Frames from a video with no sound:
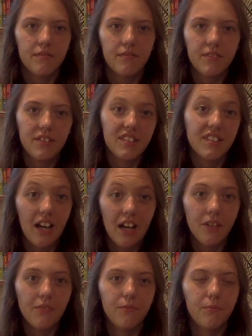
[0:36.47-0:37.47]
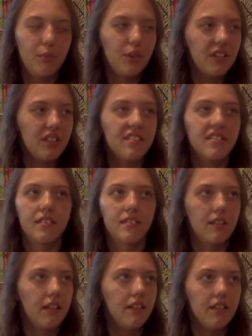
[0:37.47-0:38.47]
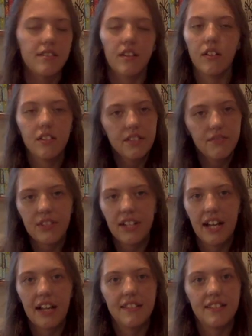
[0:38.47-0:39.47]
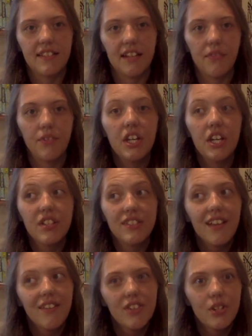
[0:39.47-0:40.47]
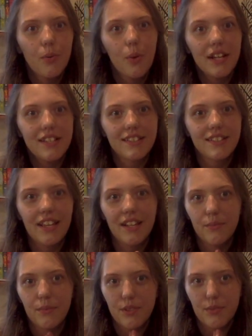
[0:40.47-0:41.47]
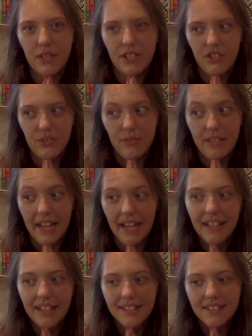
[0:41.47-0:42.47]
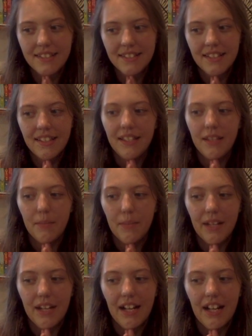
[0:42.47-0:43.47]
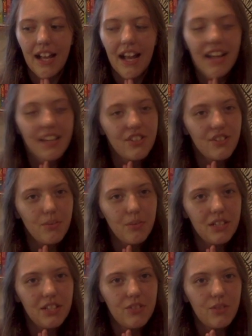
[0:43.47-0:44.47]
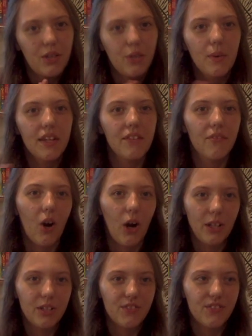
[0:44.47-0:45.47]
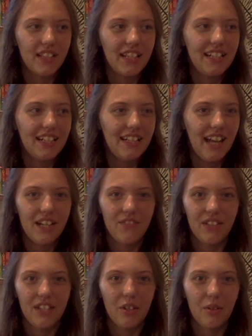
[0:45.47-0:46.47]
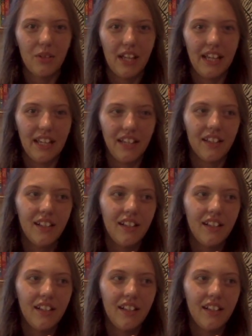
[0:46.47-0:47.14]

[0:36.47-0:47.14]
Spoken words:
stuff, books, series, all different kinds of stuff. So I haven't quite decided which one to do next, but I do want to do a Queen of Hearts related kind of video, like,